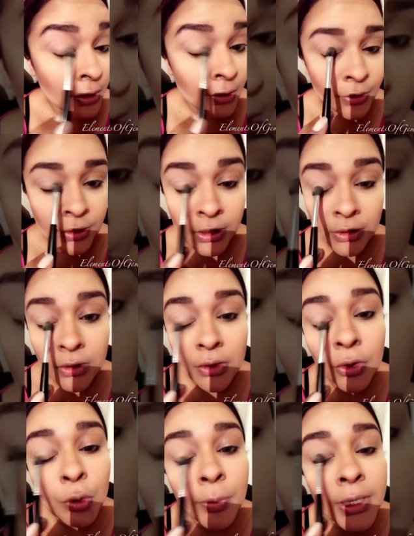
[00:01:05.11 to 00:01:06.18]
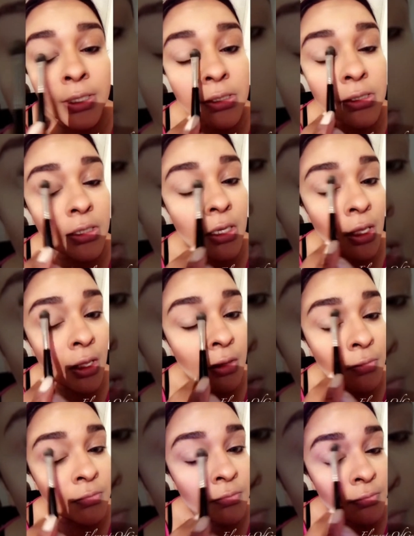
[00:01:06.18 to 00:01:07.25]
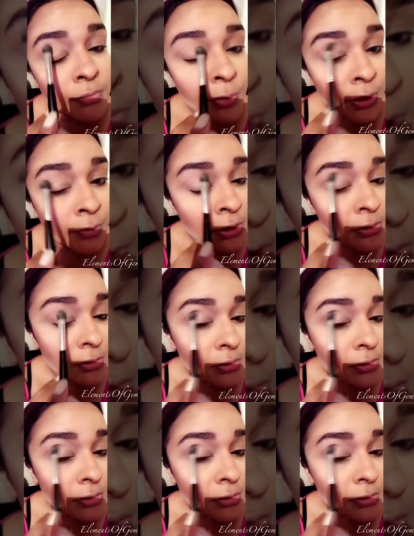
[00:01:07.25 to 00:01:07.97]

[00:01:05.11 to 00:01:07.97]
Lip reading: including the oil-based pigment.